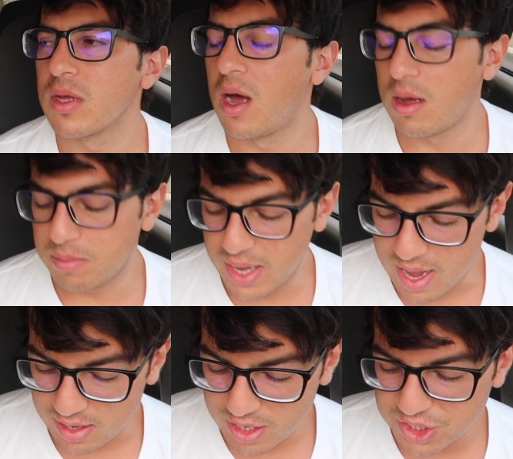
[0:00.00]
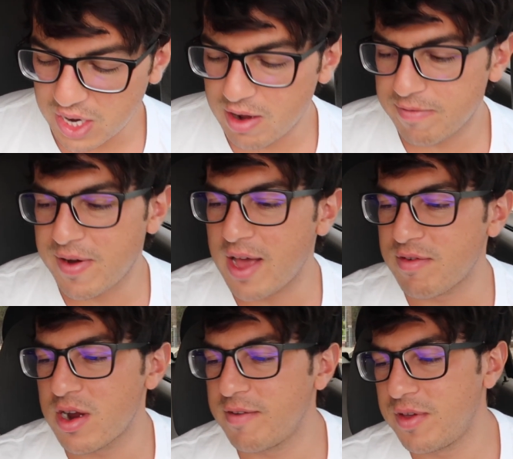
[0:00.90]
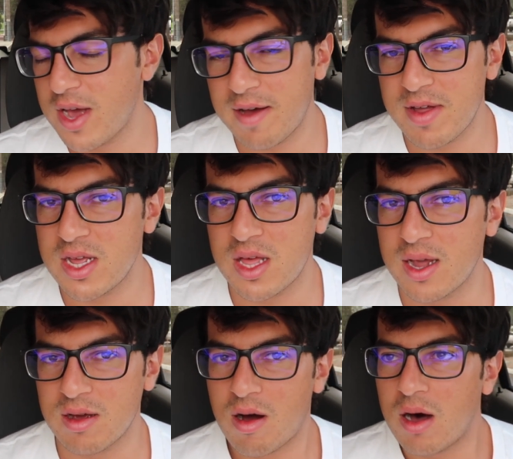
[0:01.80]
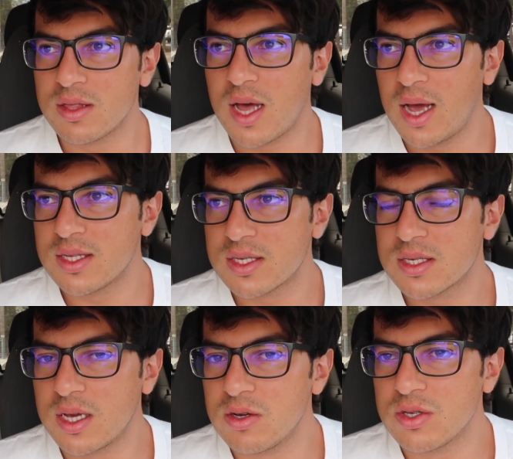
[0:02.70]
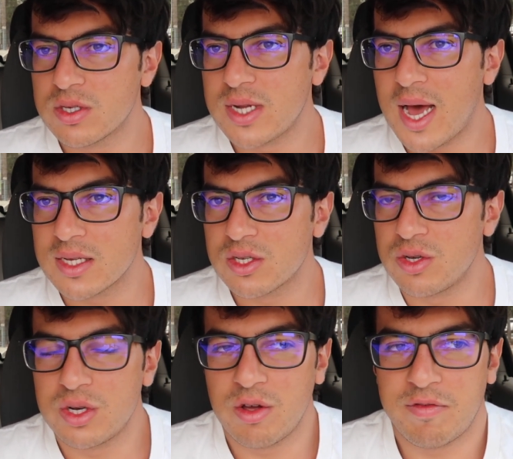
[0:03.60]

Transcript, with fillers: Um, but yeah, you can check out Fiverr if you have any like online skills tasks you can do,